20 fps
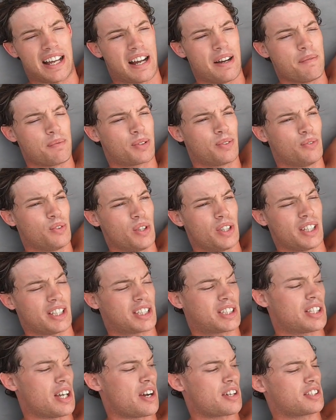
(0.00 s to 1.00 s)
Like I'm
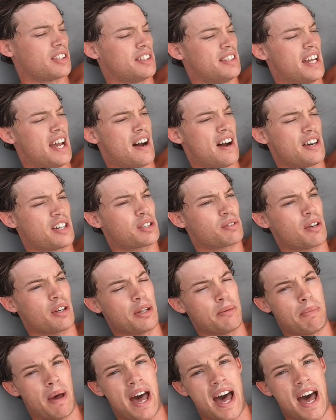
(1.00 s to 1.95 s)
really stoked on how I just rode the